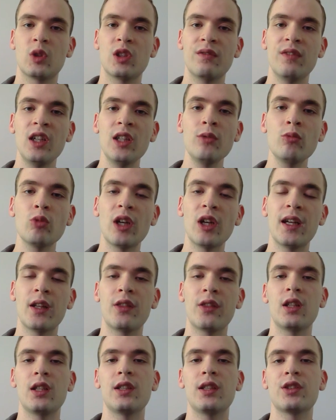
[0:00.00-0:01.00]
Divine
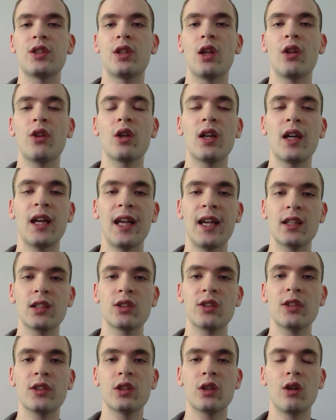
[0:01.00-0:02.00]
Wrath is another
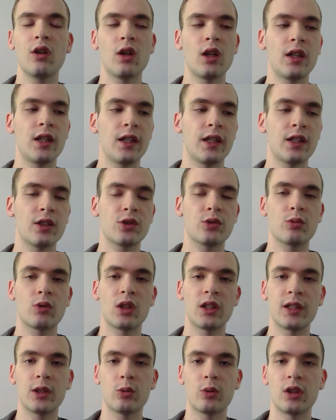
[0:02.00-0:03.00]
excellent card against
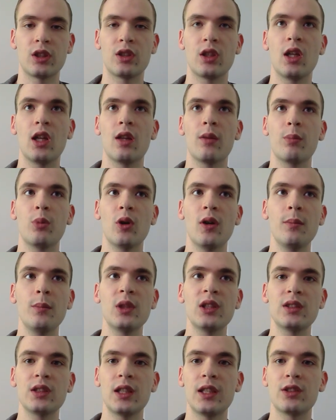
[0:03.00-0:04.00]
Relinquished.
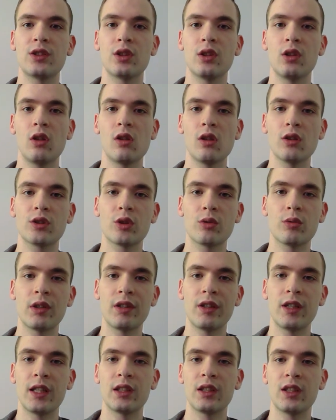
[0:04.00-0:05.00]
Problem is, it's an ultra
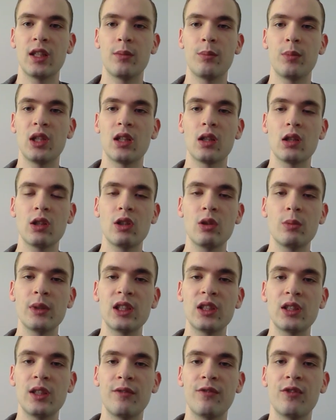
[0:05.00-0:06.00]
rare and can be a little
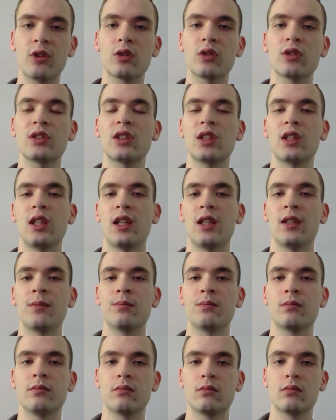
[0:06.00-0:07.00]
bit difficult to get.
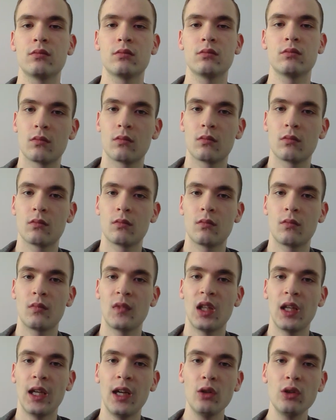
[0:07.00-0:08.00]

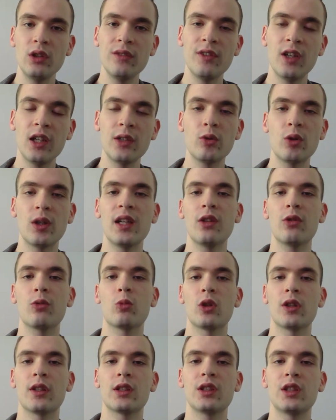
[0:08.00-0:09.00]
How Divine Wrath
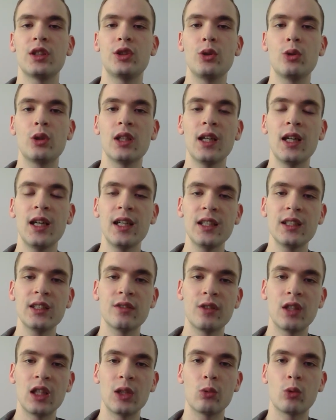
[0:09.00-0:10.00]
works is you can
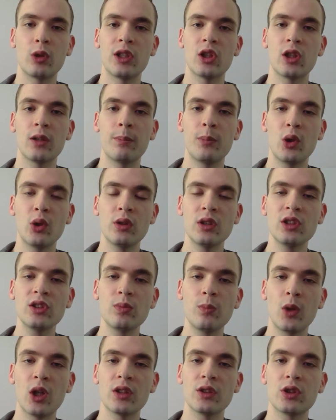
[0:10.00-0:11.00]
activate it when your
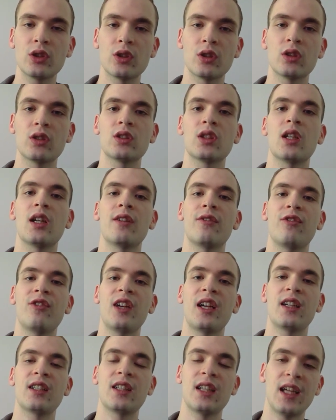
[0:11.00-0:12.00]
opponent's monster's
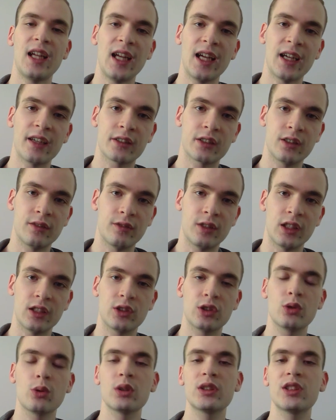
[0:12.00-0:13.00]
effect
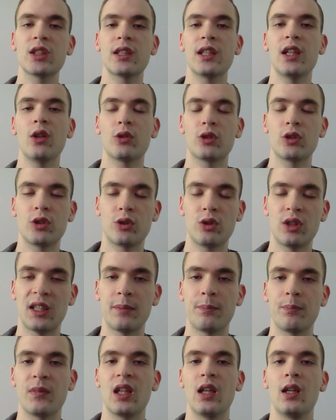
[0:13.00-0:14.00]
activates, so it's a counter
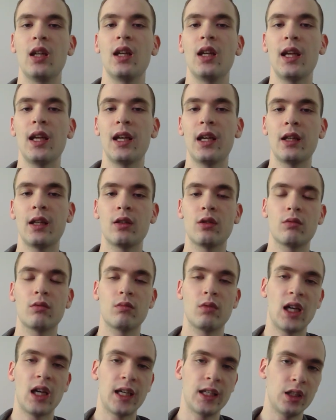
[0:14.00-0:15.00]
trap,
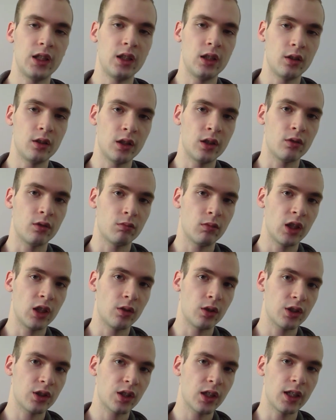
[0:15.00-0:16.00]
and i.e.
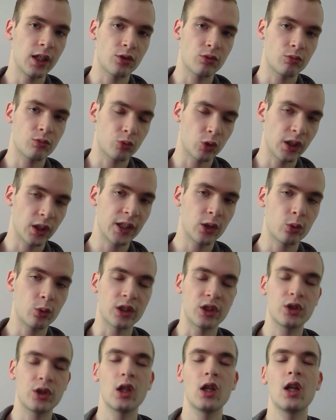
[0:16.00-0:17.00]
in this case,
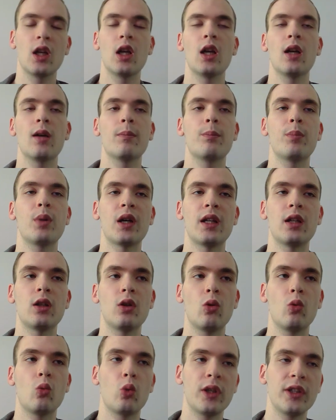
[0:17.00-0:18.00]
Relinquished. But
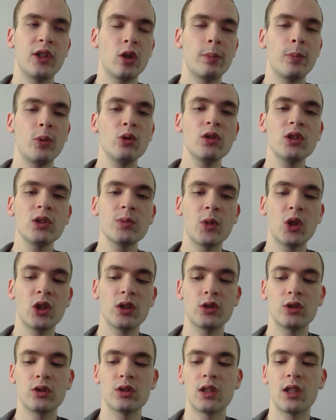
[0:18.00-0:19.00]
when your opponent's
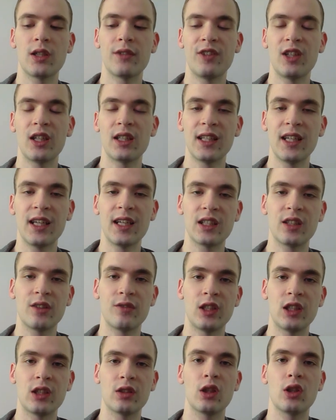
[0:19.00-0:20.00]
monster's effect
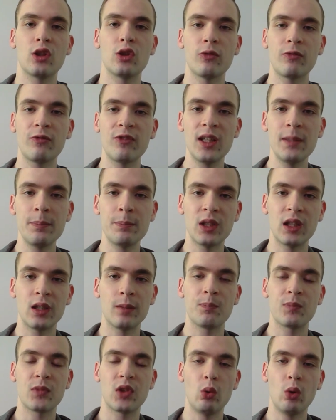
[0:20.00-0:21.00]
activates, you flip
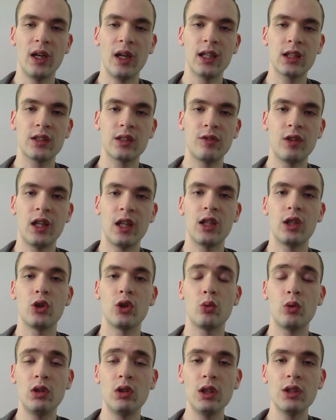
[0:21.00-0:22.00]
it, you activate
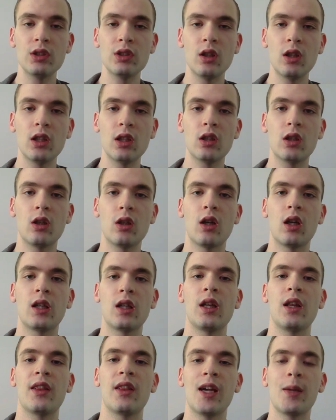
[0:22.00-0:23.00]
it, you discard a
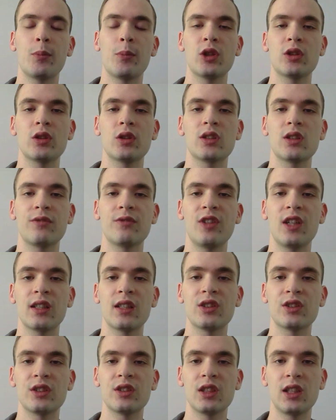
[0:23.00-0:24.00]
card, that monster's
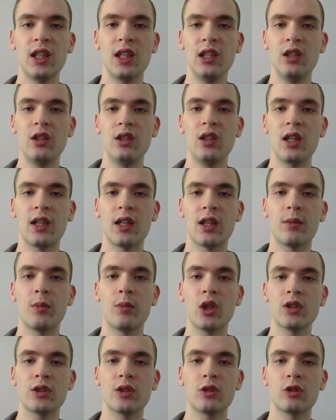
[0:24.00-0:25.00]
effect is negated, and the
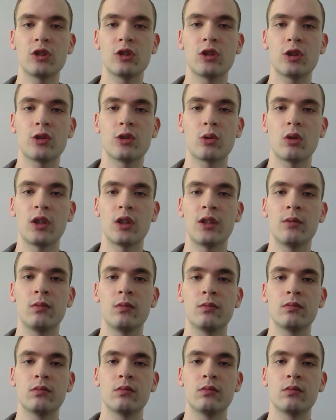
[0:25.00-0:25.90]
monster is destroyed.